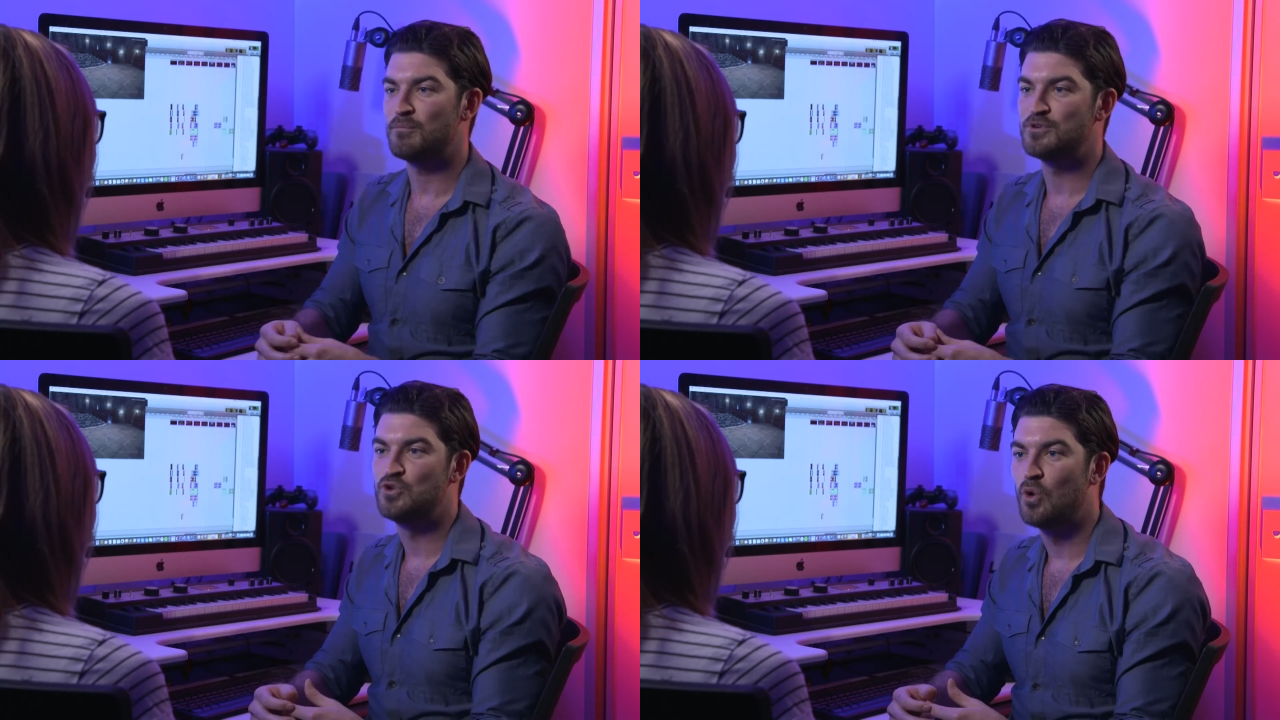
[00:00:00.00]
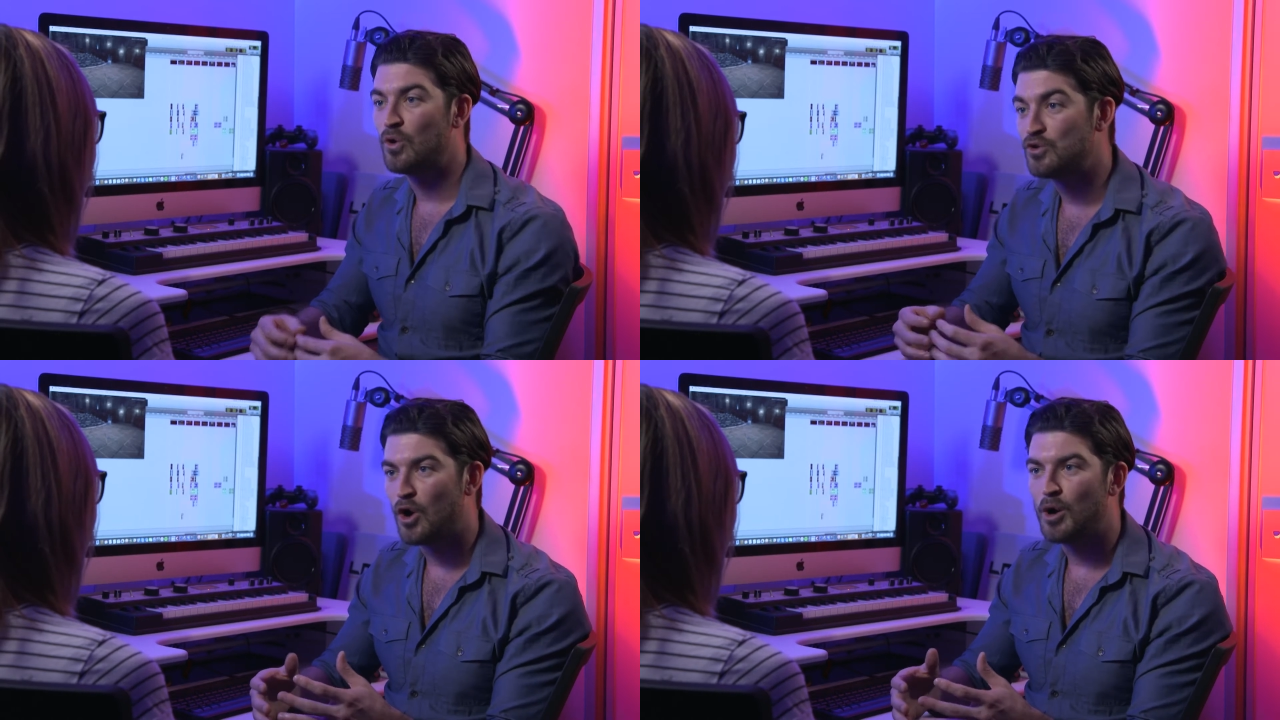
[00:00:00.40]
from a
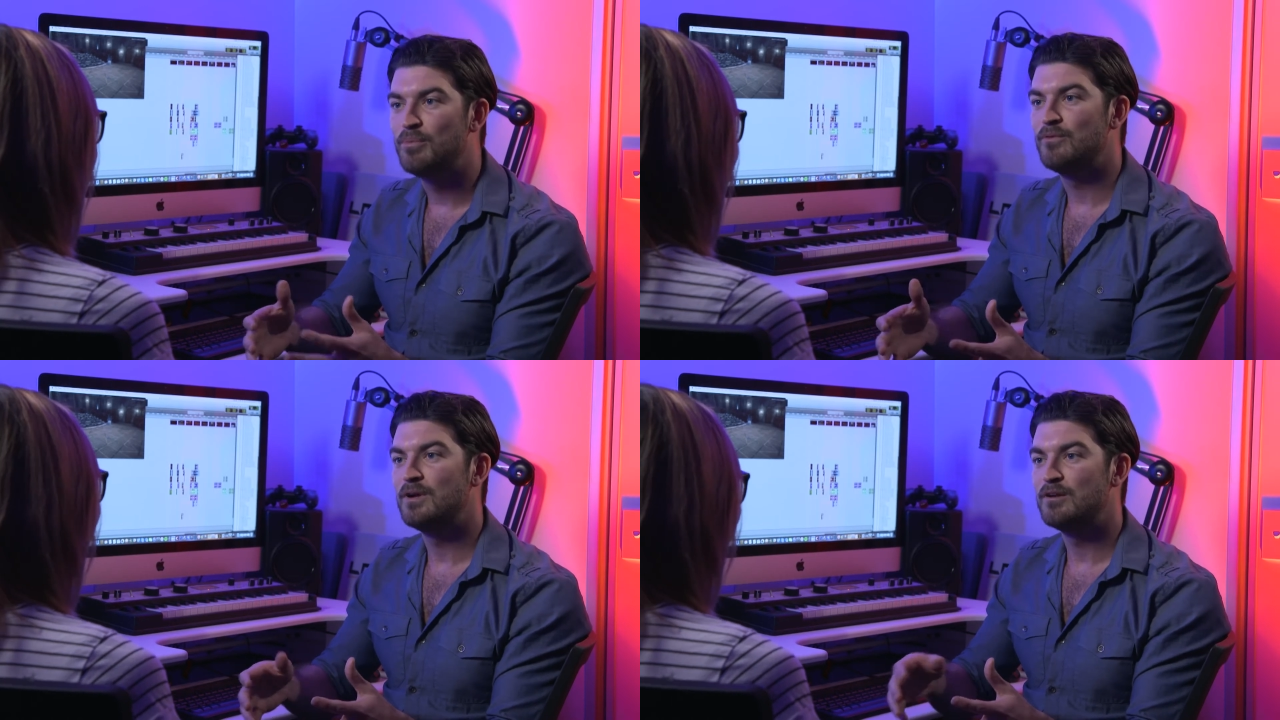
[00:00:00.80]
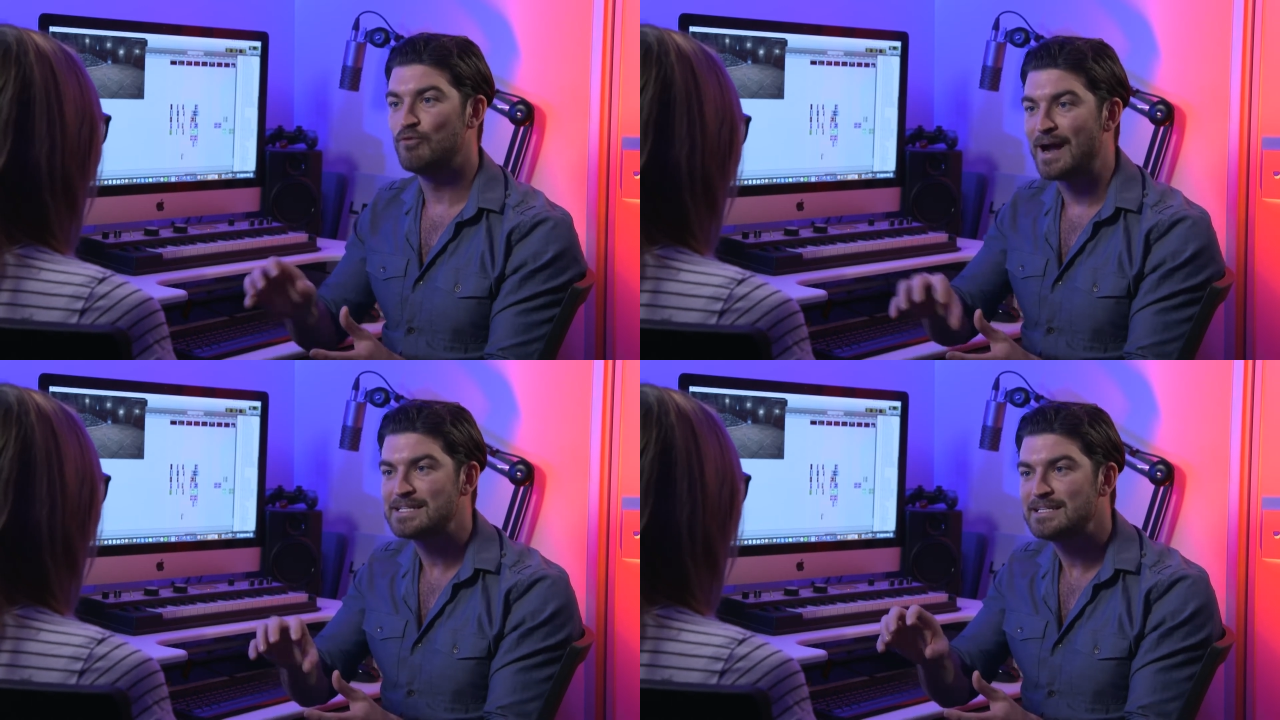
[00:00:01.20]
doorknob
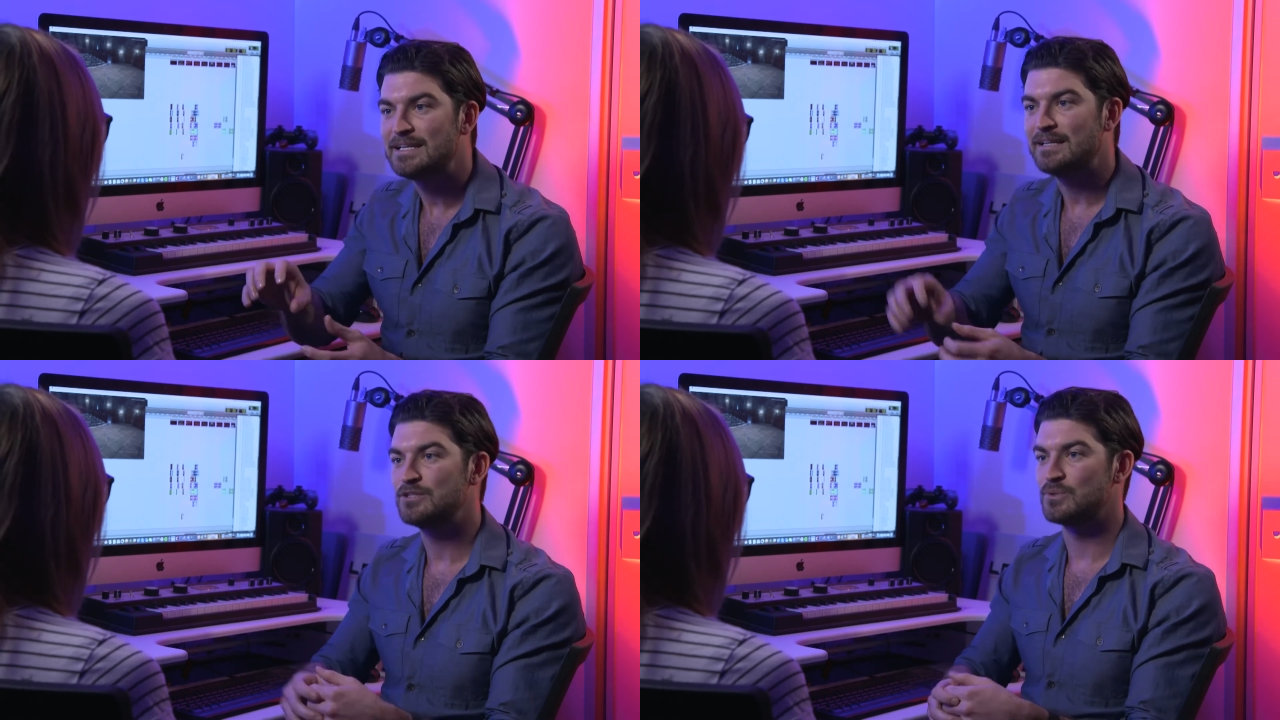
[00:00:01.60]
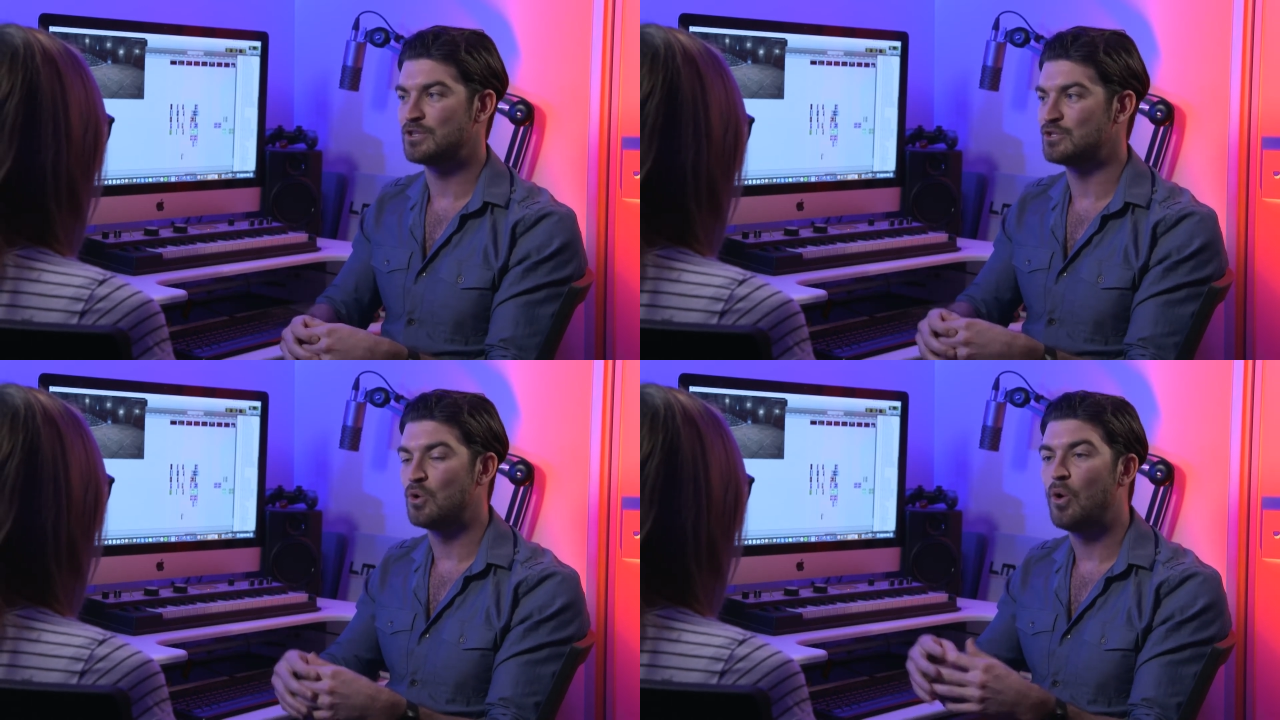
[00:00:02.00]
rattling to
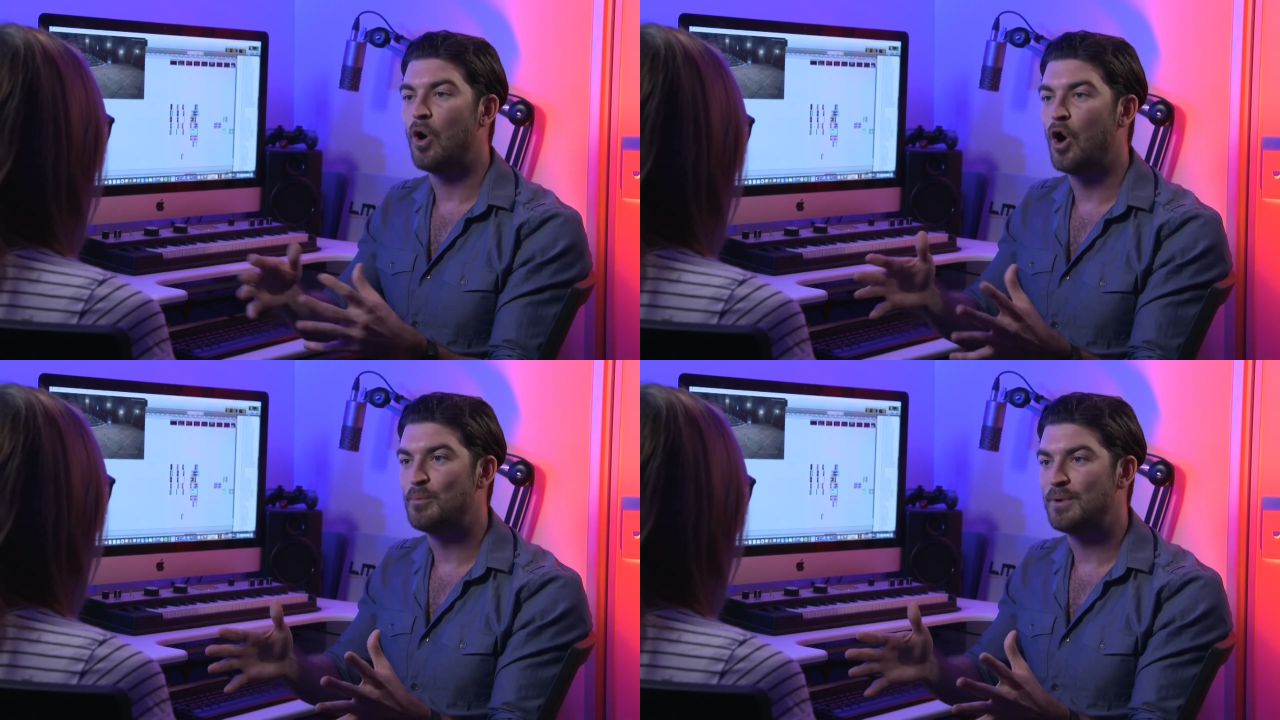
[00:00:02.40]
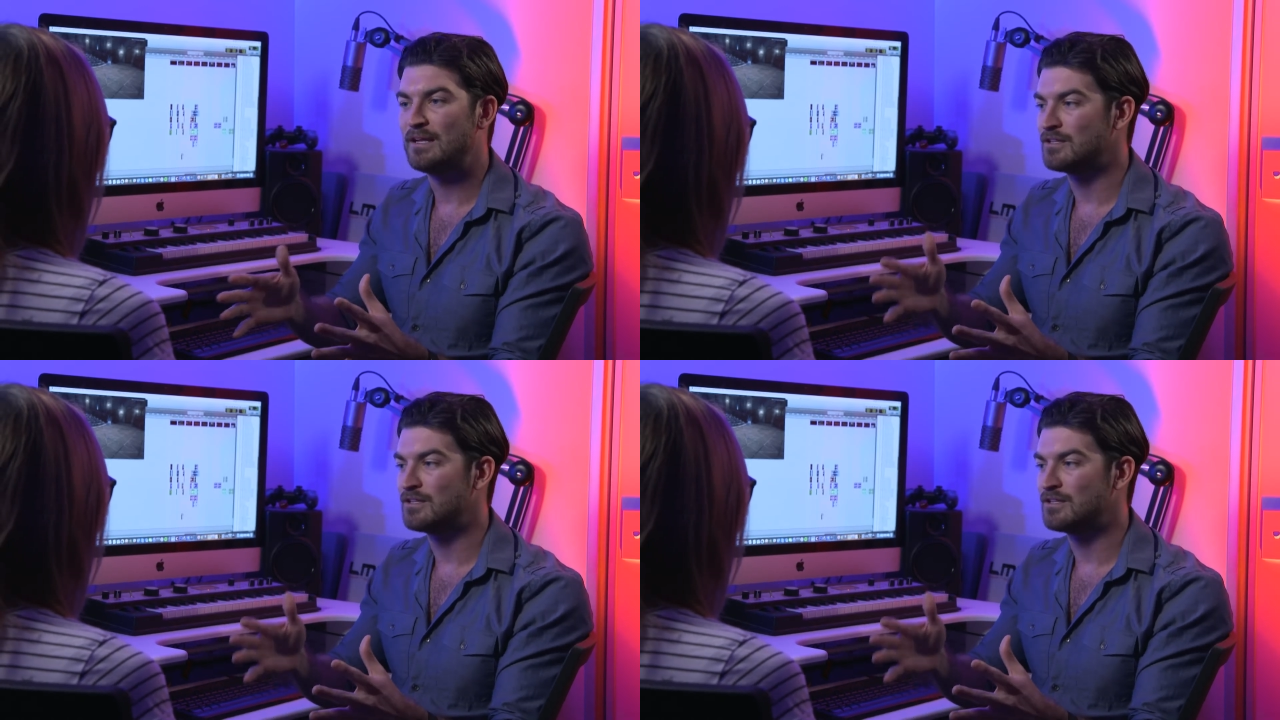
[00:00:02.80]
the door opening,